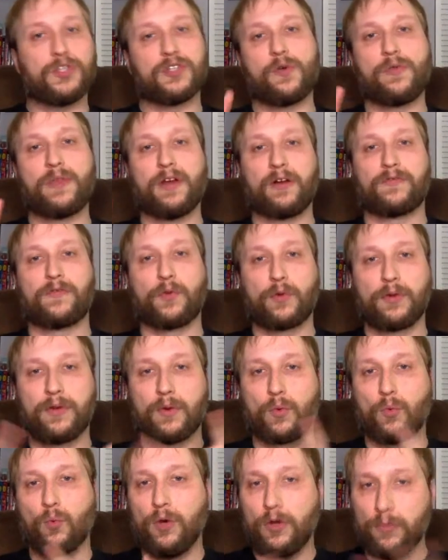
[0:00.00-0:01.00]
so therefore
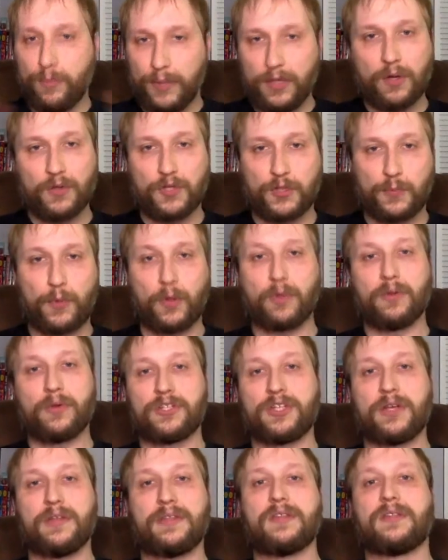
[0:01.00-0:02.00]
there will be no
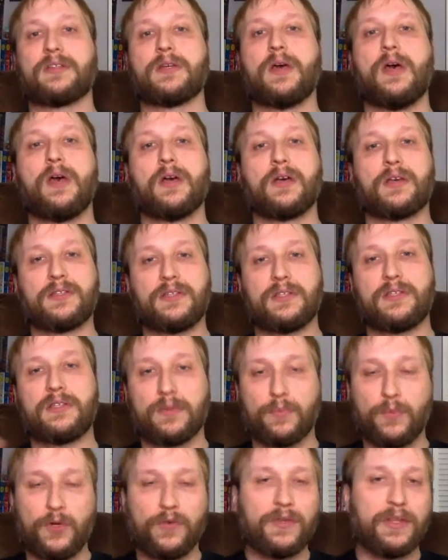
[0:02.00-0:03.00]
spoilers on this because this is
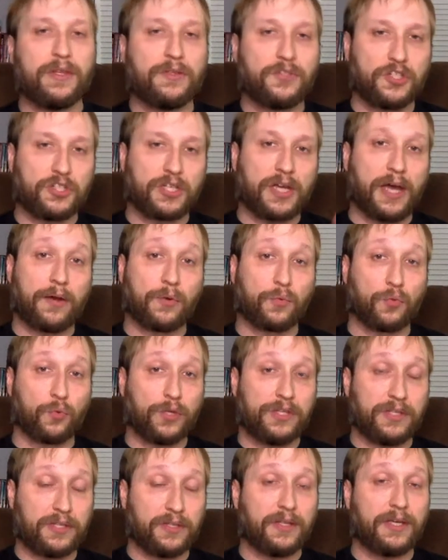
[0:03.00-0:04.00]
a movie that just kind of
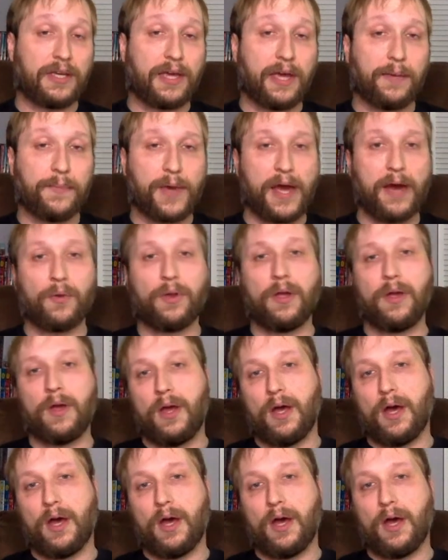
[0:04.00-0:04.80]
recently came out.